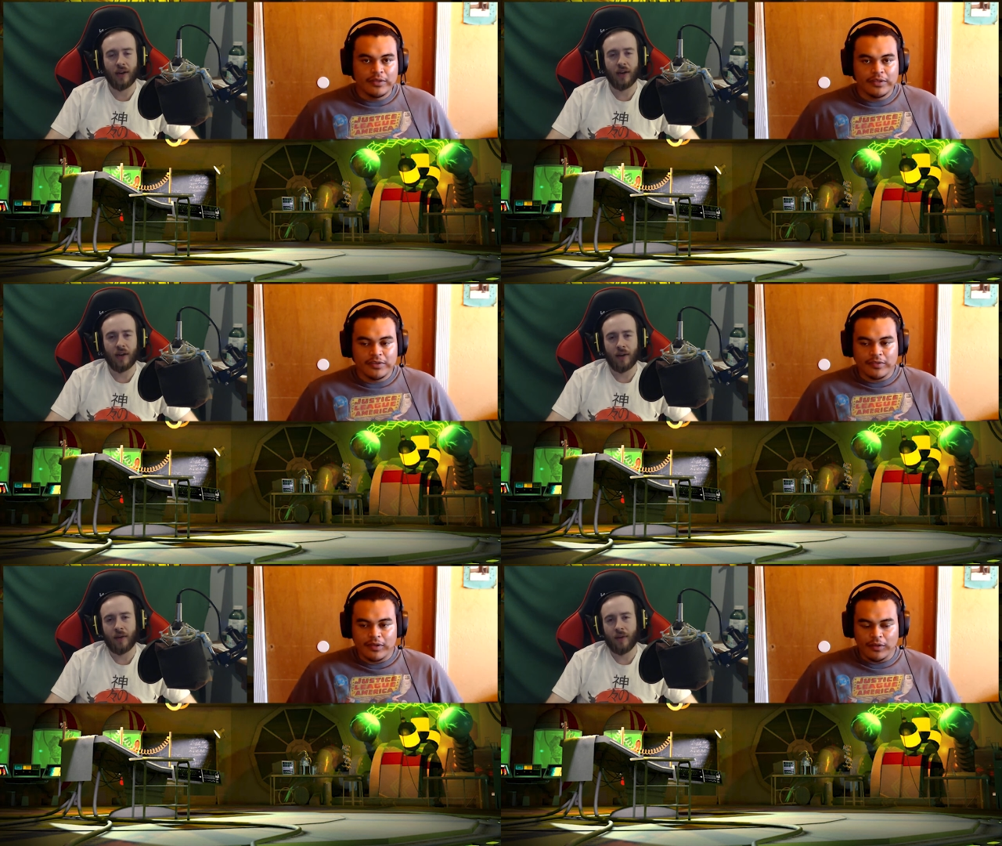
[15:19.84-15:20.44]
Speaker 1: It's
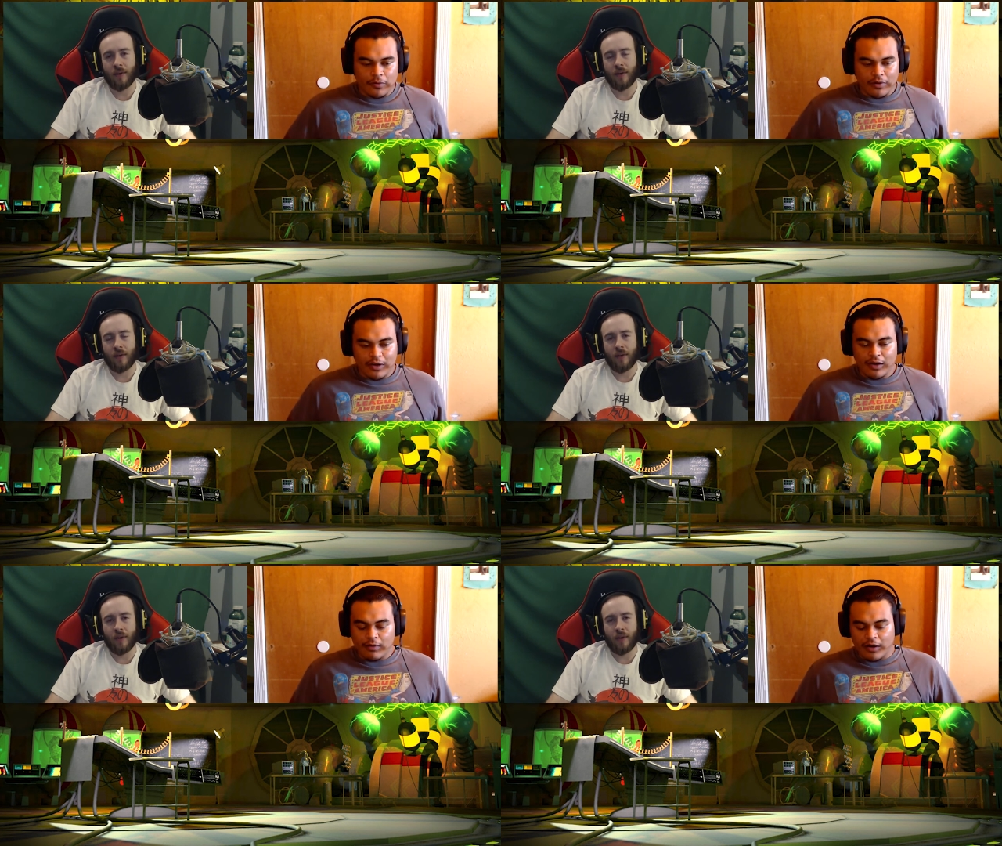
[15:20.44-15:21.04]
like a little
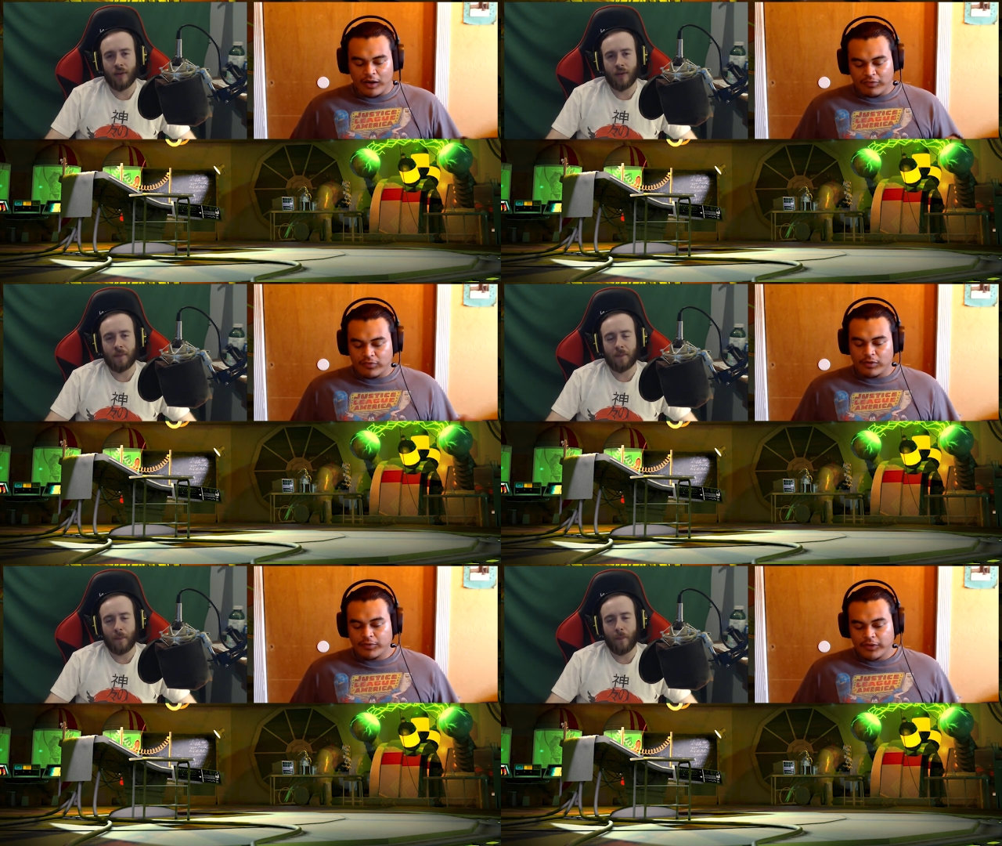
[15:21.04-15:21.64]
uh, off
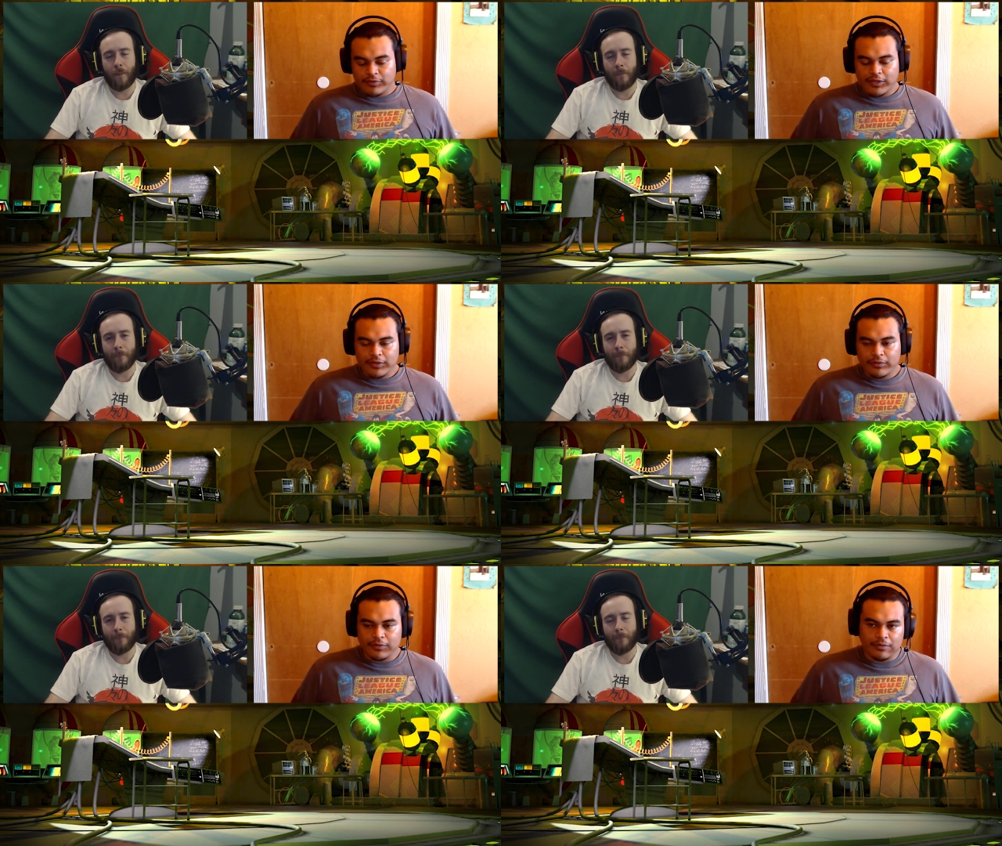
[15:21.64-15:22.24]
subject, right?
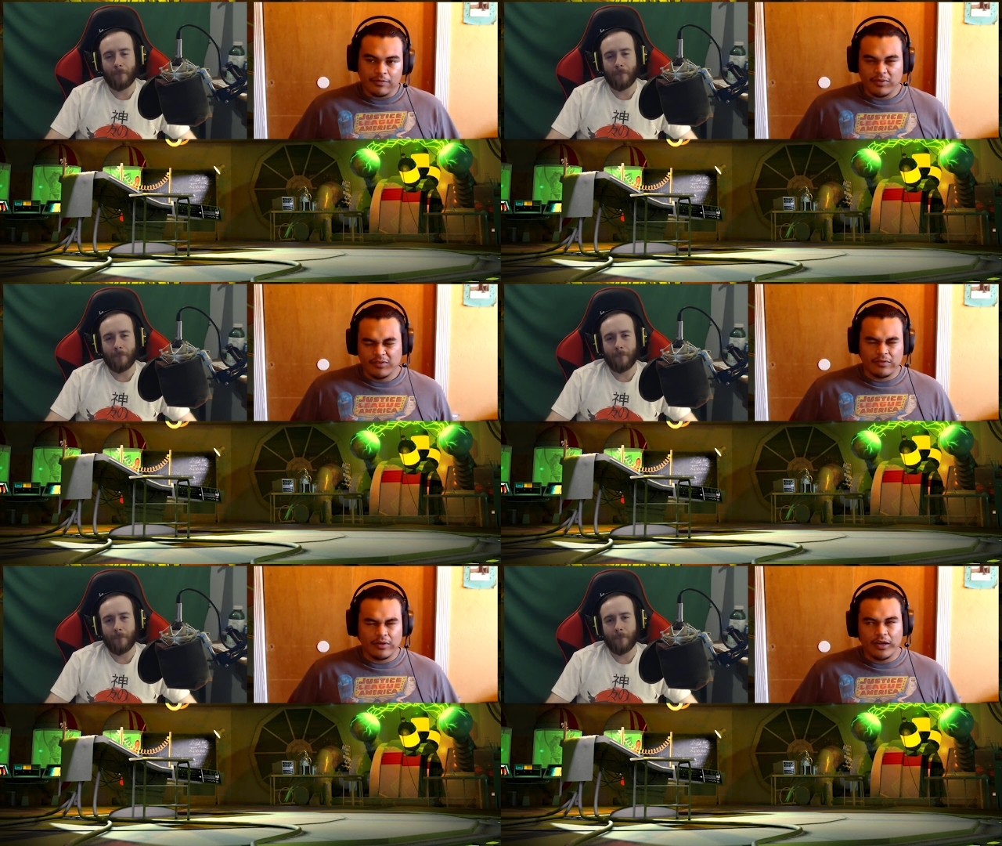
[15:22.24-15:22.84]
Or
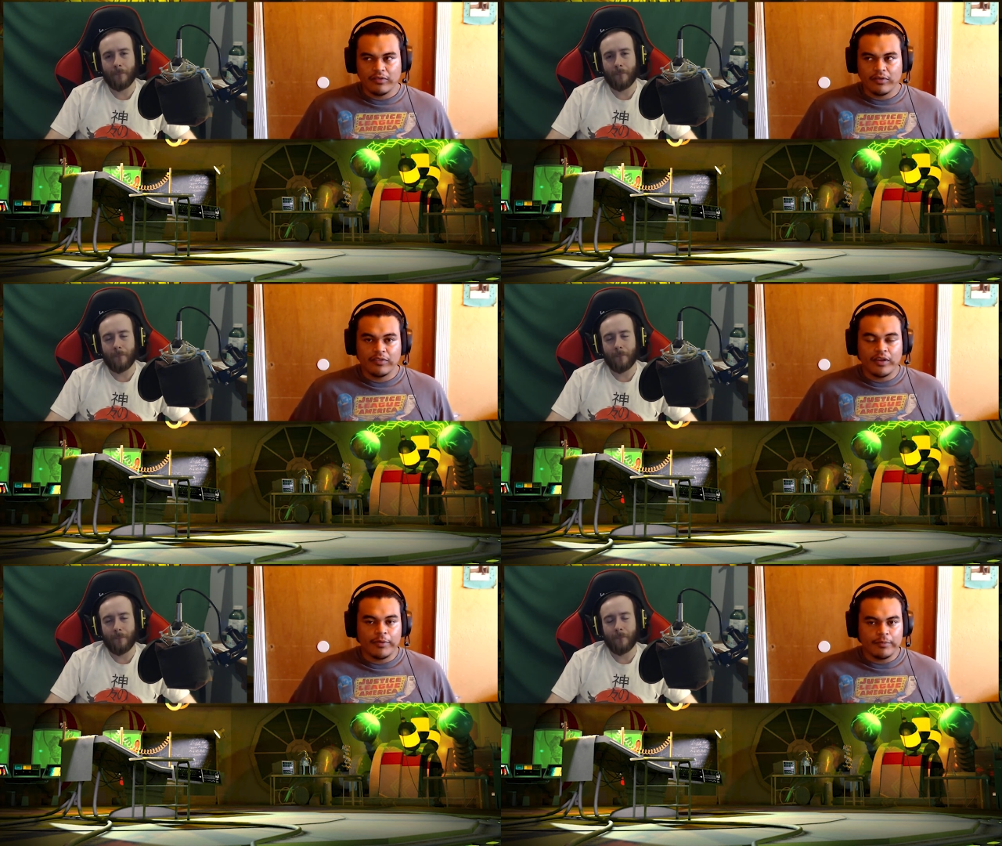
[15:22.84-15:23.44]
on on
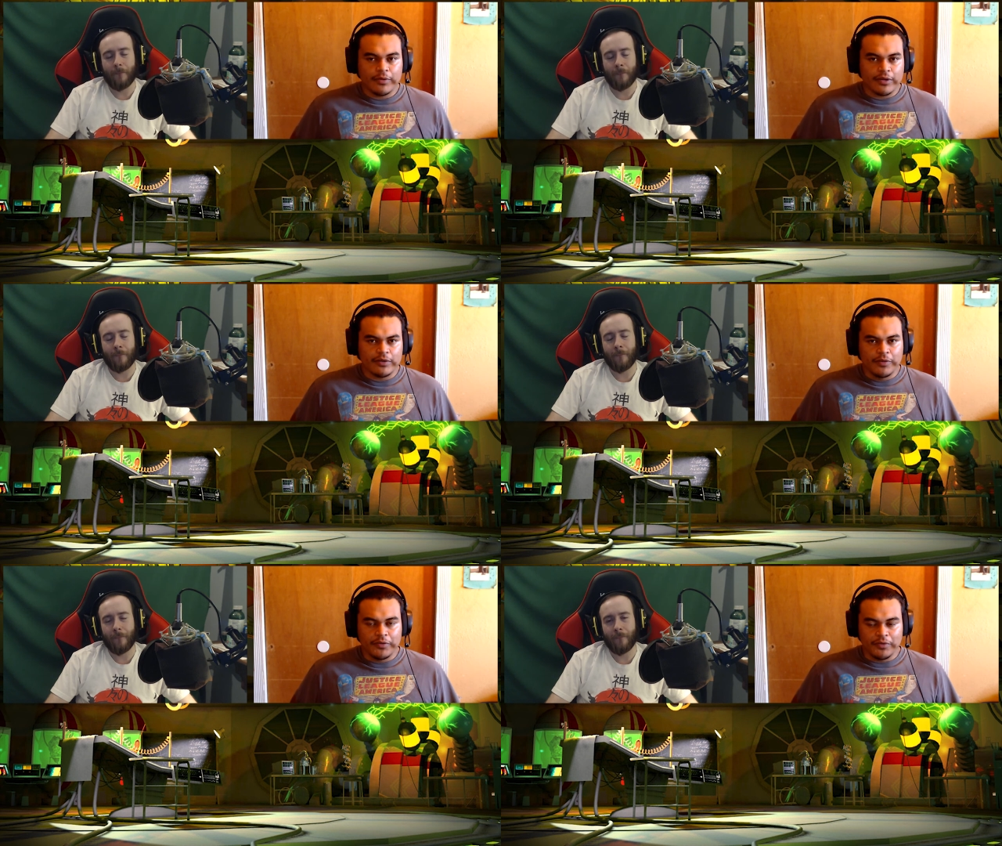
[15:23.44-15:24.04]
topic, mm-hmm. but uh,
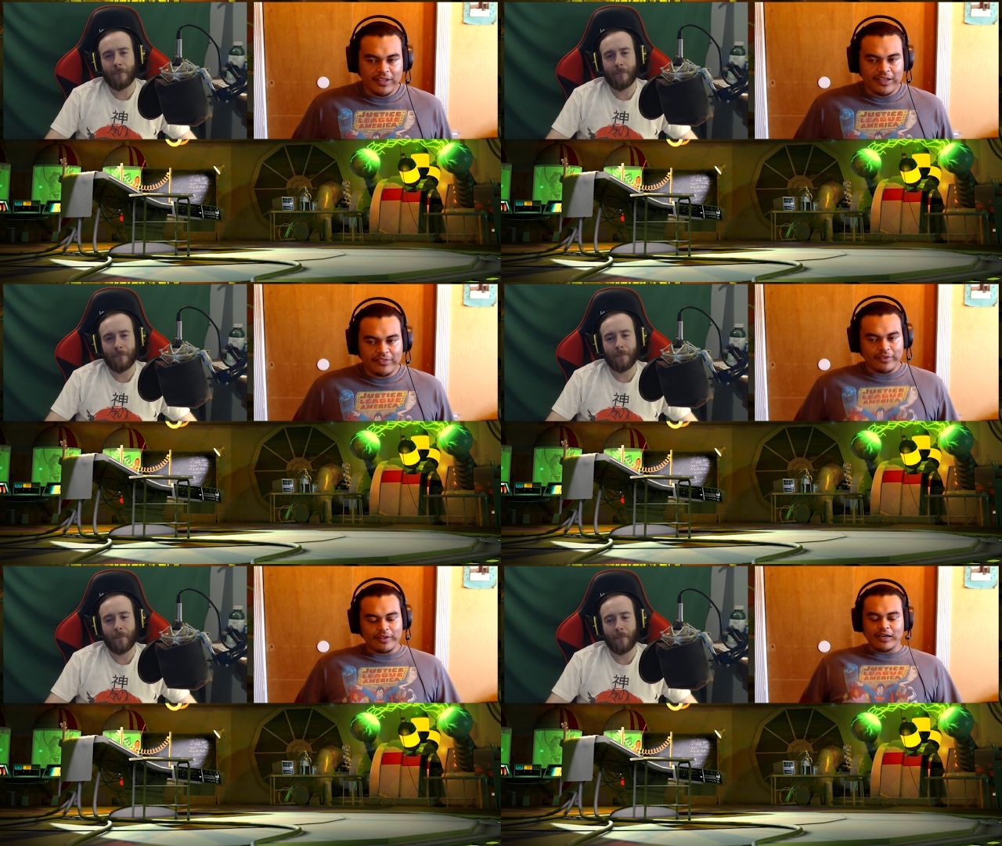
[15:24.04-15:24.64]
do you think that's how
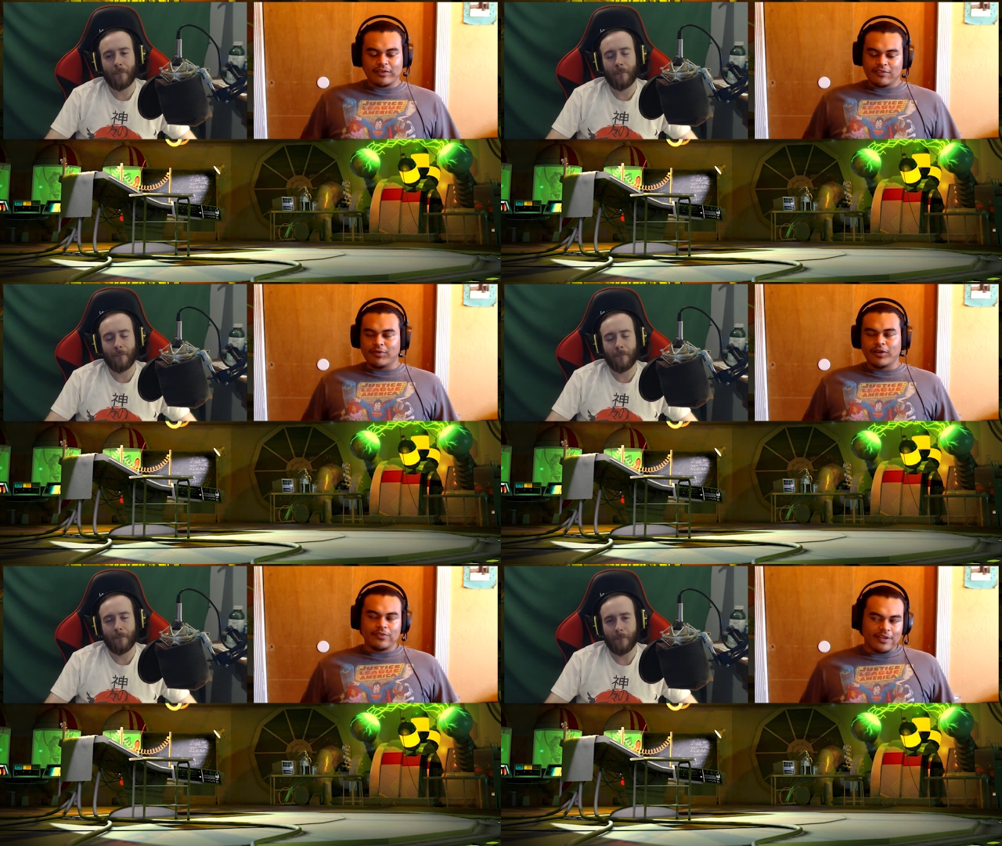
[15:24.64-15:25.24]
the Loch Ness
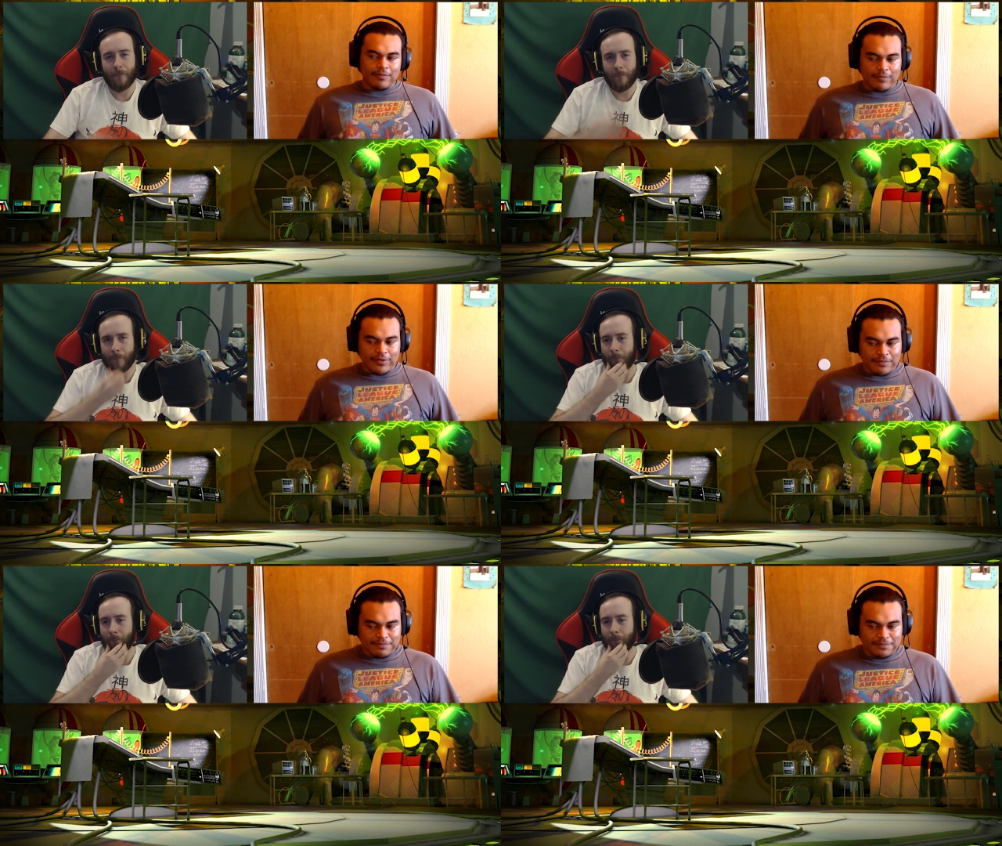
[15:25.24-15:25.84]
Monster came to be?